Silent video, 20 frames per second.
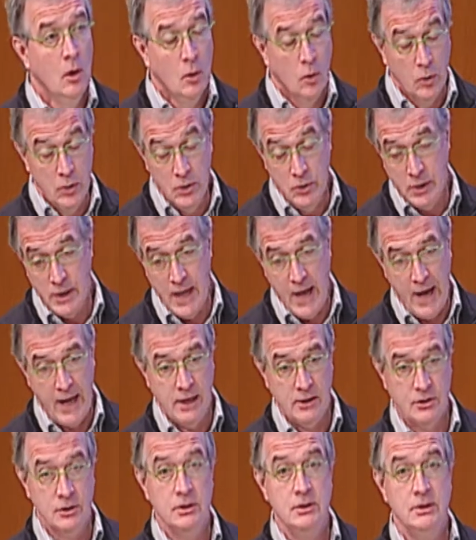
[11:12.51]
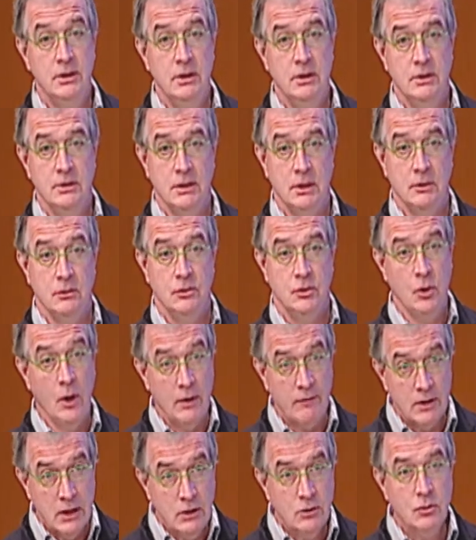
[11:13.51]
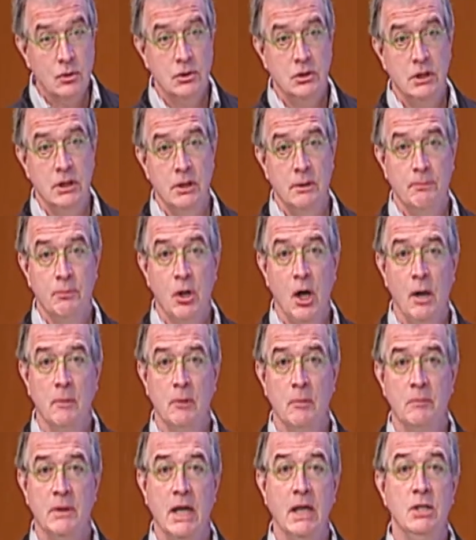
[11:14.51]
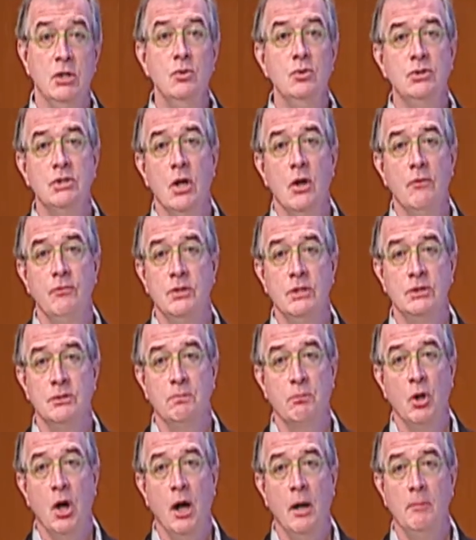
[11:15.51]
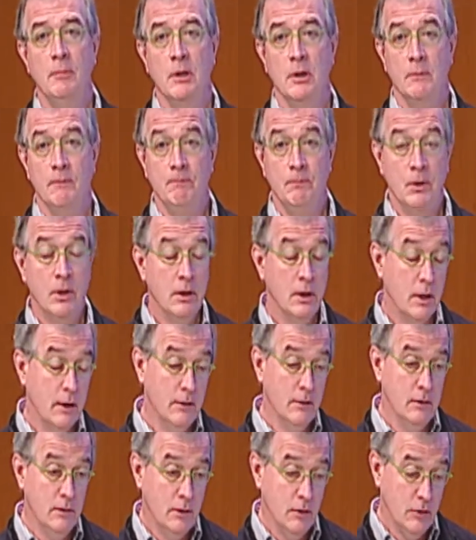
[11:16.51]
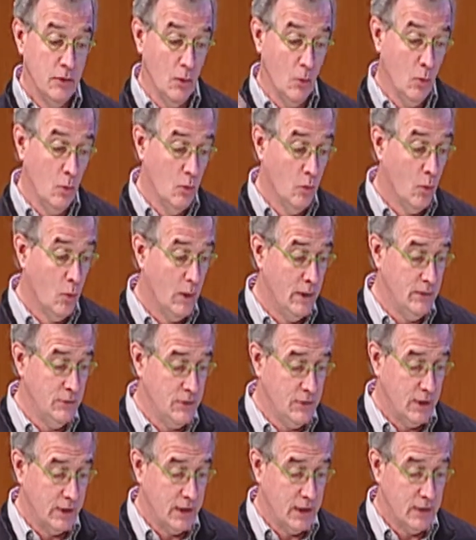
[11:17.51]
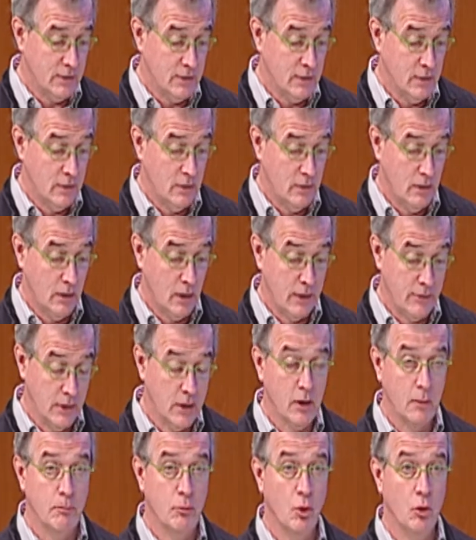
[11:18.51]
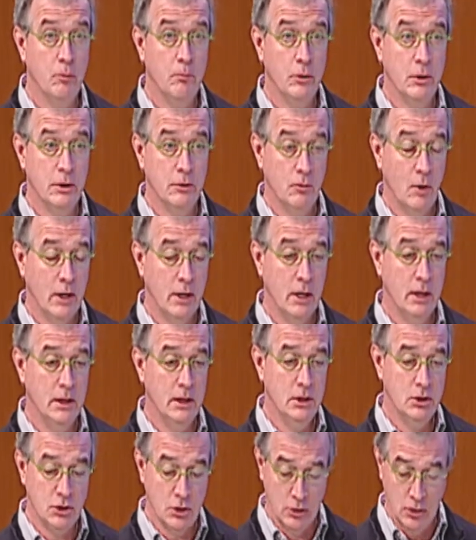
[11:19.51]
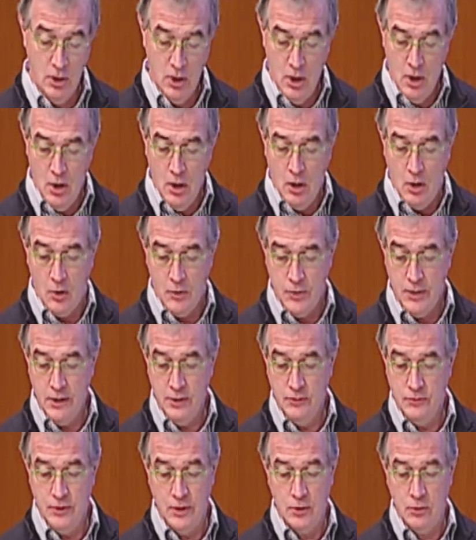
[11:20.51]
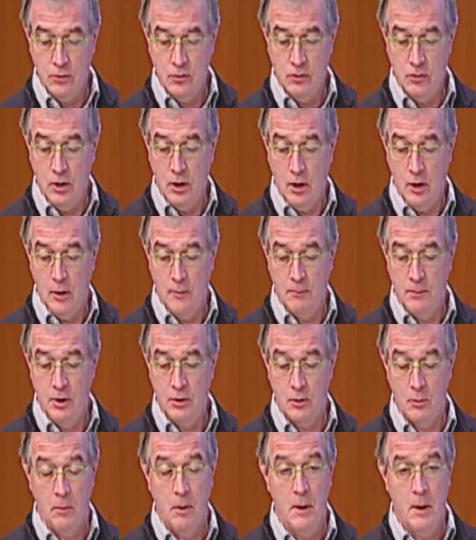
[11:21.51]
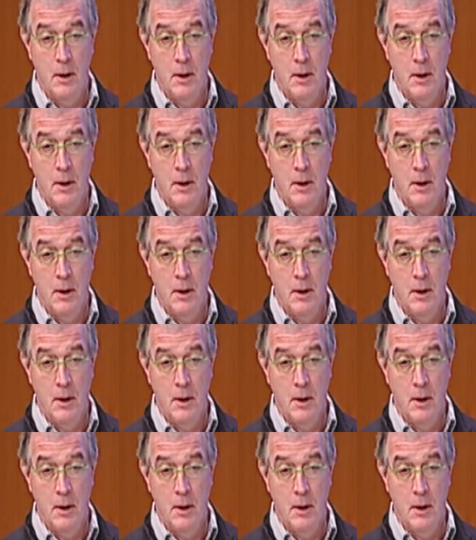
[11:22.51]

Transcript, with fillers: where you can ask citizens who have an interest in a problem, can you solve this problem? And the, the ones that get the, I think, appropriate recognition are things that are um, you know,